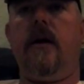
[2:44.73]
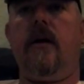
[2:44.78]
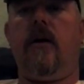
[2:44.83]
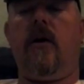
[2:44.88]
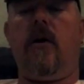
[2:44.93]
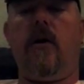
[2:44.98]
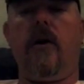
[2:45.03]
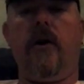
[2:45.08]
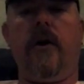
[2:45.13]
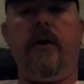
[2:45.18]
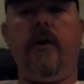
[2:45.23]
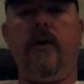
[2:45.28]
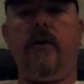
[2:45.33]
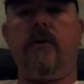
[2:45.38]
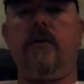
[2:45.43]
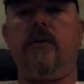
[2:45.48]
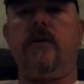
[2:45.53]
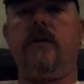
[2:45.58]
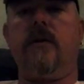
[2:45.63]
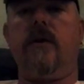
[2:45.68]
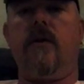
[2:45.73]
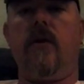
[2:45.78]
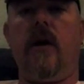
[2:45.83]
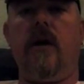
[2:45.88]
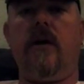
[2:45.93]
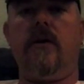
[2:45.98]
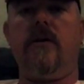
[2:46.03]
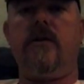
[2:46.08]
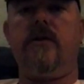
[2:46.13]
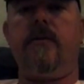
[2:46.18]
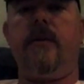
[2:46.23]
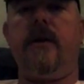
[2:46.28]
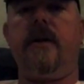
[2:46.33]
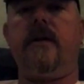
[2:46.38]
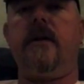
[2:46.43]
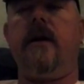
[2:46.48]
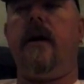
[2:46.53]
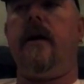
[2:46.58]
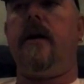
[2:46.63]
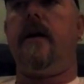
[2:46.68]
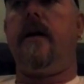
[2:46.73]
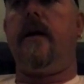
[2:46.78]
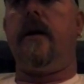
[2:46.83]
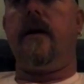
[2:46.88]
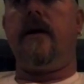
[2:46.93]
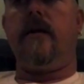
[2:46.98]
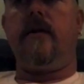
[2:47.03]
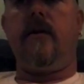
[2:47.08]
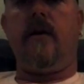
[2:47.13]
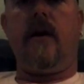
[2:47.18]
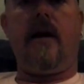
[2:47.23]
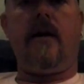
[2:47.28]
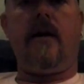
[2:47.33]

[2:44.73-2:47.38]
All your neutrals and grounds should be tied together